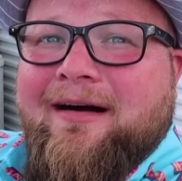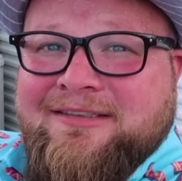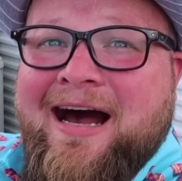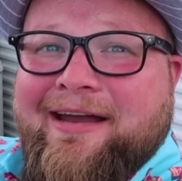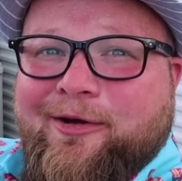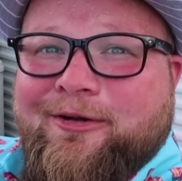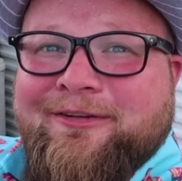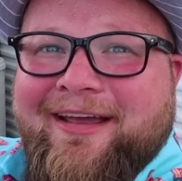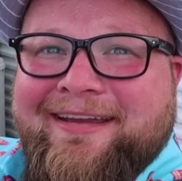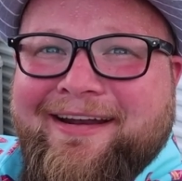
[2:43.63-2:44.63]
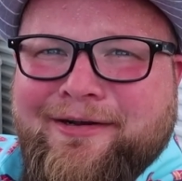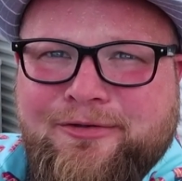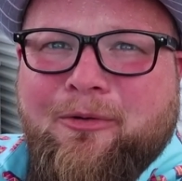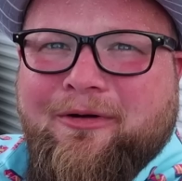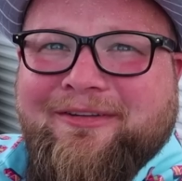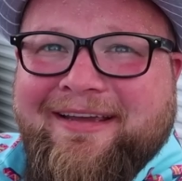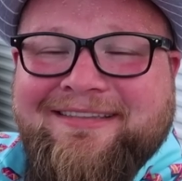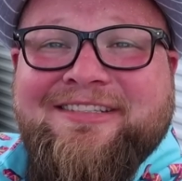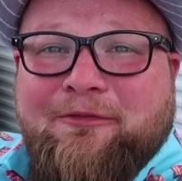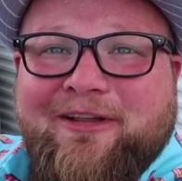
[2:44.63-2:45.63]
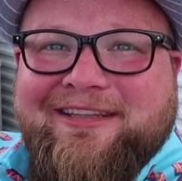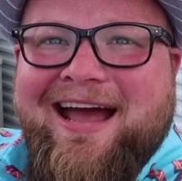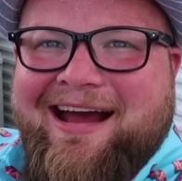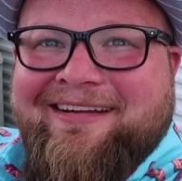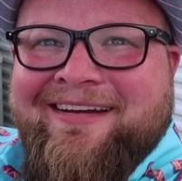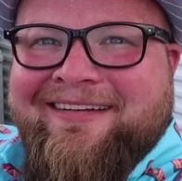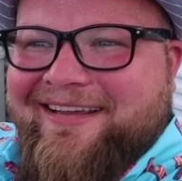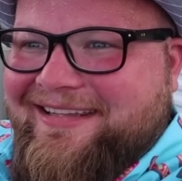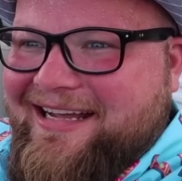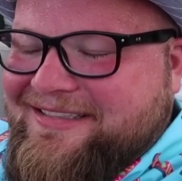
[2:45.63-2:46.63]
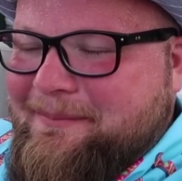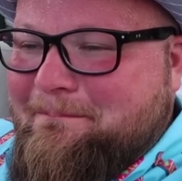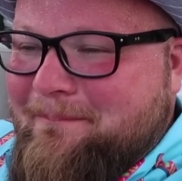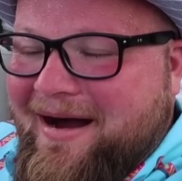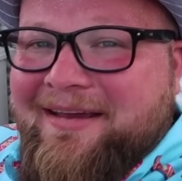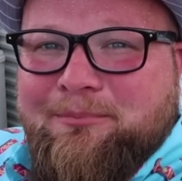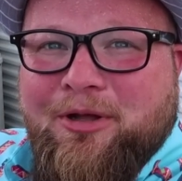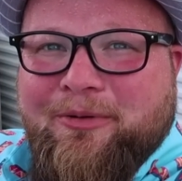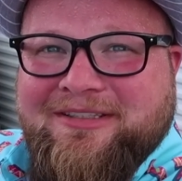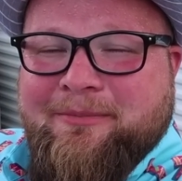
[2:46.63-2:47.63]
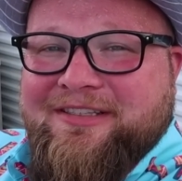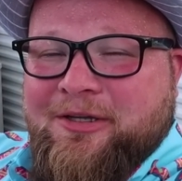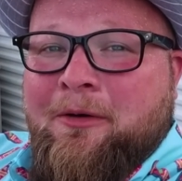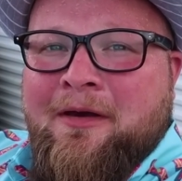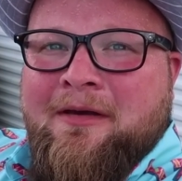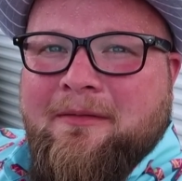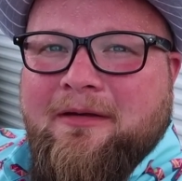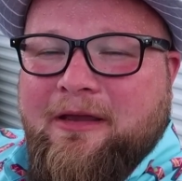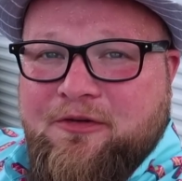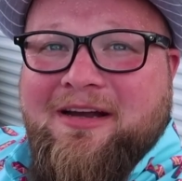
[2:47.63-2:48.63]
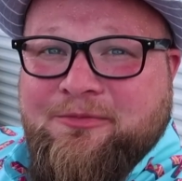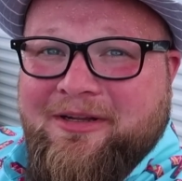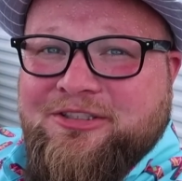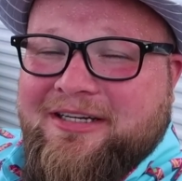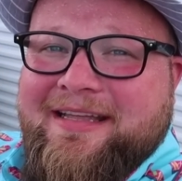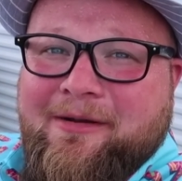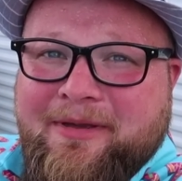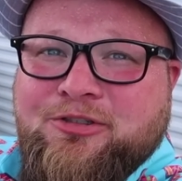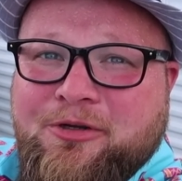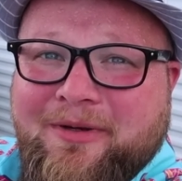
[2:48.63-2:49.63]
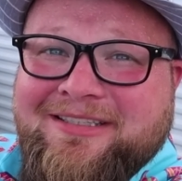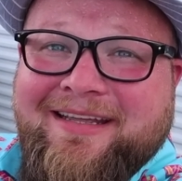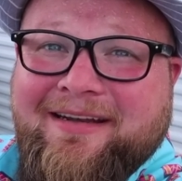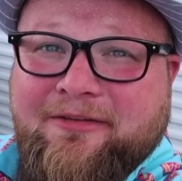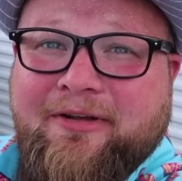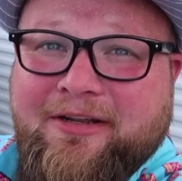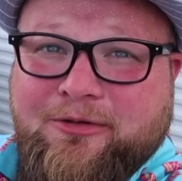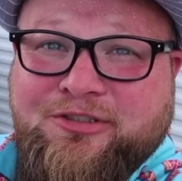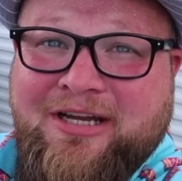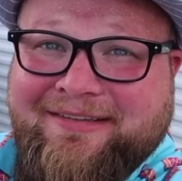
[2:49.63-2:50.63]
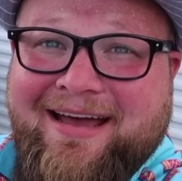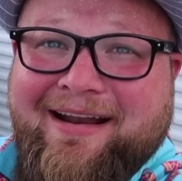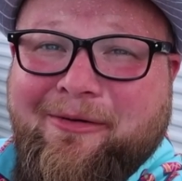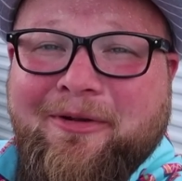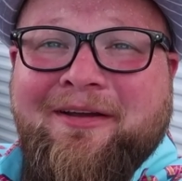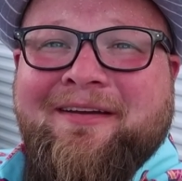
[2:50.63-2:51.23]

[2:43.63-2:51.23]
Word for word: a tire, like in a door, like stuff like that. Like, that's mind-blowing to me. So if you guys want to check that out, make sure you wait to the end of the video to check that out.